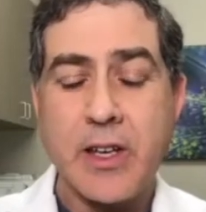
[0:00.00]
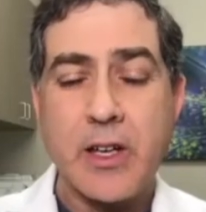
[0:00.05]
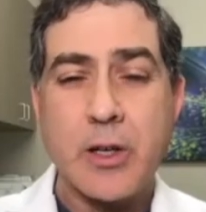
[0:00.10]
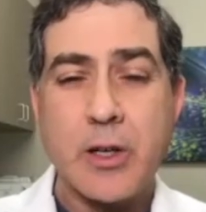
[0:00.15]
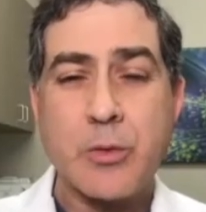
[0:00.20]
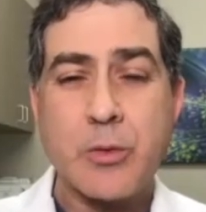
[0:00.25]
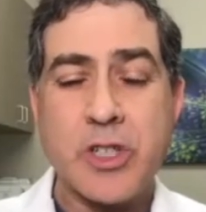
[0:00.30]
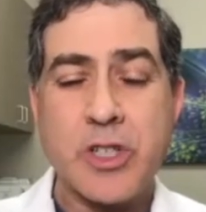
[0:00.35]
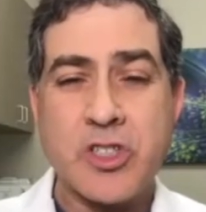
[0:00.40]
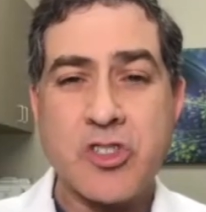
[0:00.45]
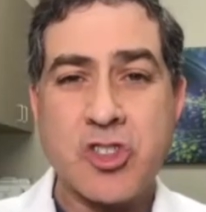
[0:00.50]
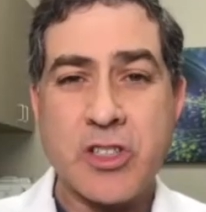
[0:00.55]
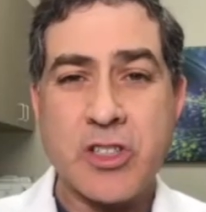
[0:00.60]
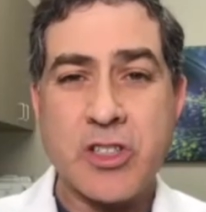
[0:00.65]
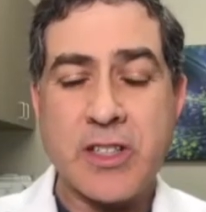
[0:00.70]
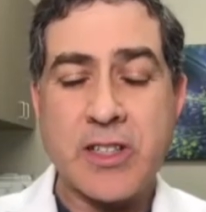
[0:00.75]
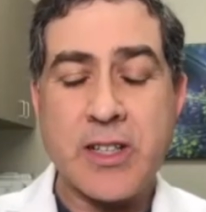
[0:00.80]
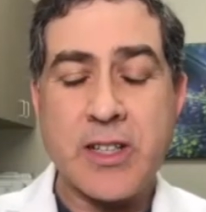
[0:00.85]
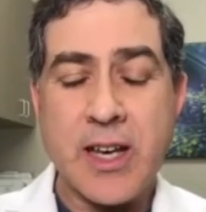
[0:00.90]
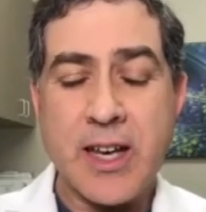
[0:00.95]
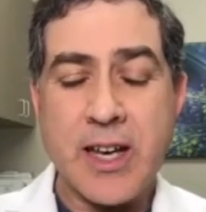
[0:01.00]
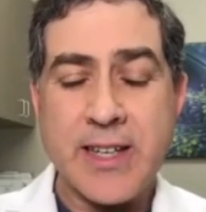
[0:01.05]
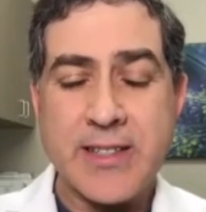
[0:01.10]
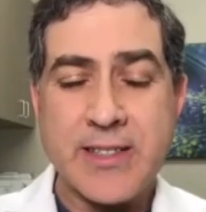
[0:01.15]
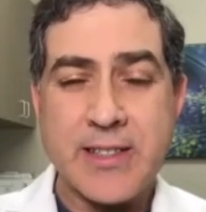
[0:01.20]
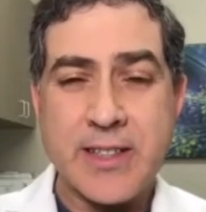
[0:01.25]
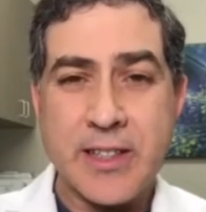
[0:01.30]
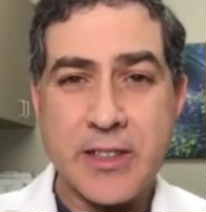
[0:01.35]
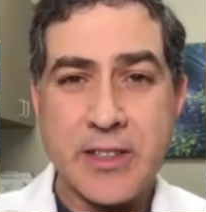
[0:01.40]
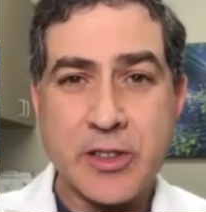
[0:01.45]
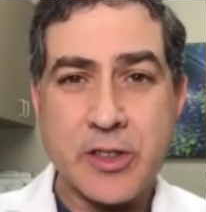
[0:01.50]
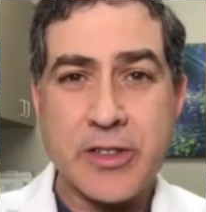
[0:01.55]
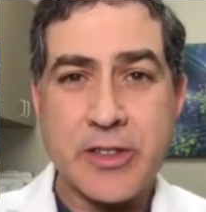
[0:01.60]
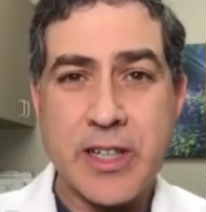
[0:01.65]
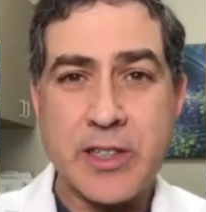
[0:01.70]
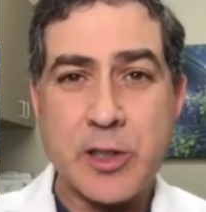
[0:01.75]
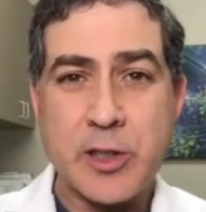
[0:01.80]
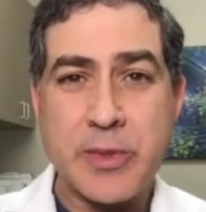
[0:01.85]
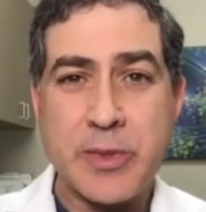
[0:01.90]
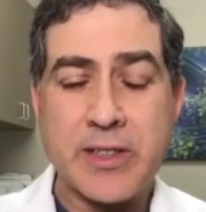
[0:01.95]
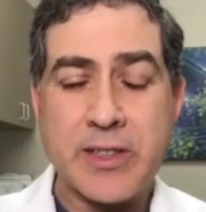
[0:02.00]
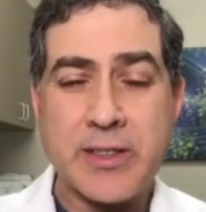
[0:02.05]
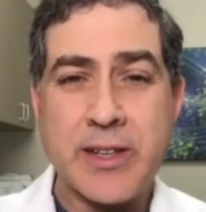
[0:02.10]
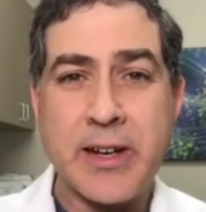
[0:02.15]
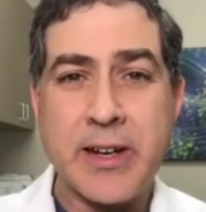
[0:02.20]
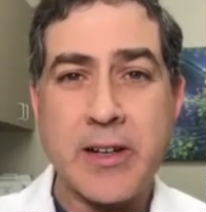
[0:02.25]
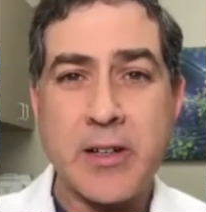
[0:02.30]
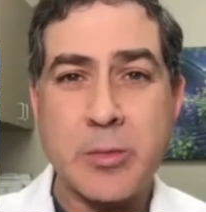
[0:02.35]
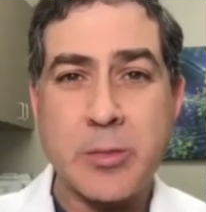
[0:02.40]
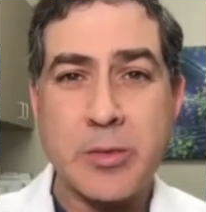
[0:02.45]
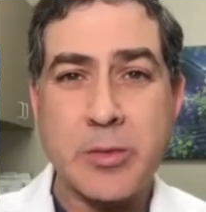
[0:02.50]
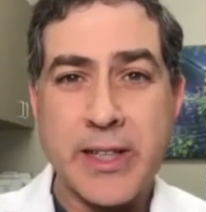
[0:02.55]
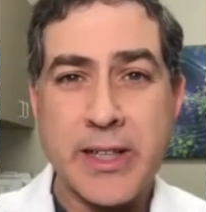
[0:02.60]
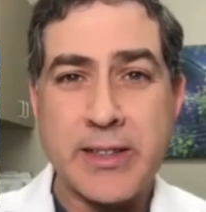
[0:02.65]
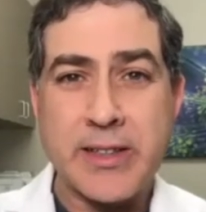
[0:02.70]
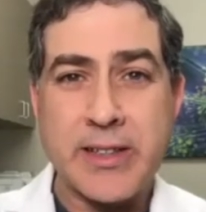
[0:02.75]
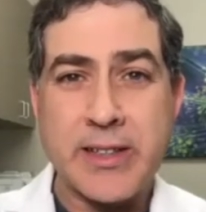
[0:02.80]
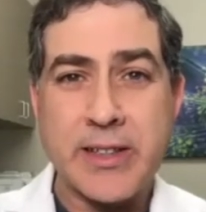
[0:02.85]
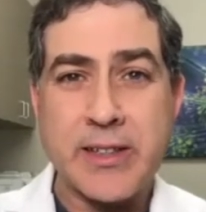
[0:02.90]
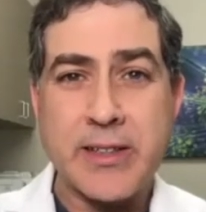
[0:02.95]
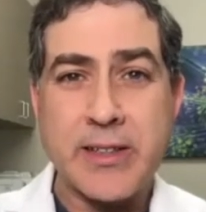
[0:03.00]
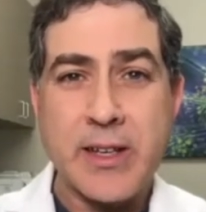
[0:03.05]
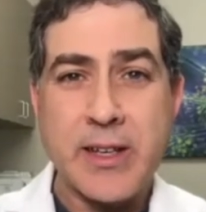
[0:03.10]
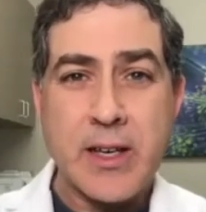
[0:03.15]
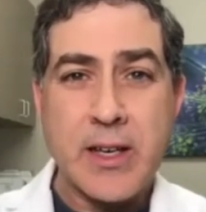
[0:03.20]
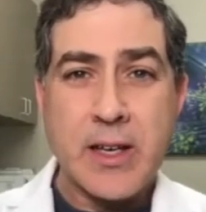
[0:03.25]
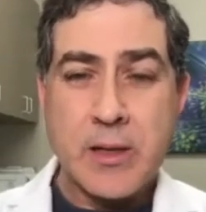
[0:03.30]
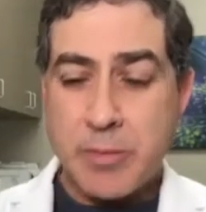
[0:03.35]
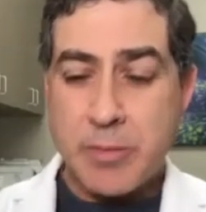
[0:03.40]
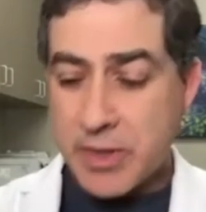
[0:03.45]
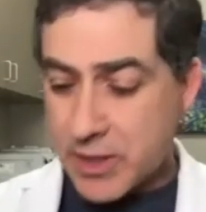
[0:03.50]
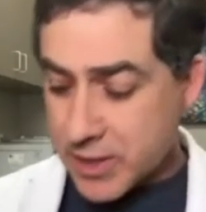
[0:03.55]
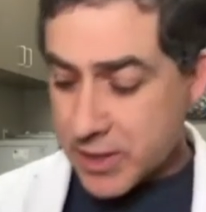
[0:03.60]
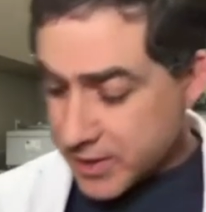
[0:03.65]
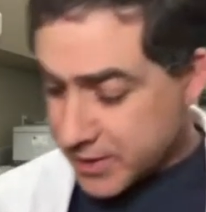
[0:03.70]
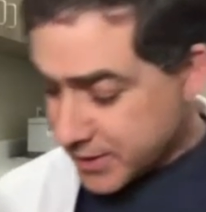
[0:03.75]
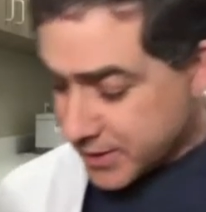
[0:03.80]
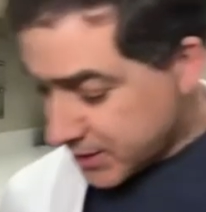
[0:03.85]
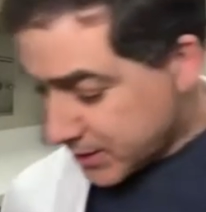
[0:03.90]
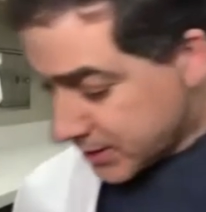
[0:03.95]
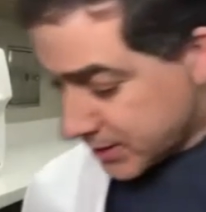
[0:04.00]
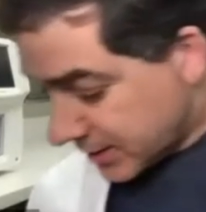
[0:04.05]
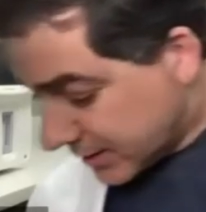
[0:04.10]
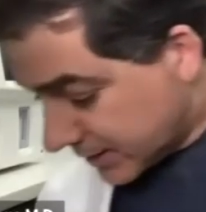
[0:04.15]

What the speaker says: which in hindsight turned out to be a terrible idea, because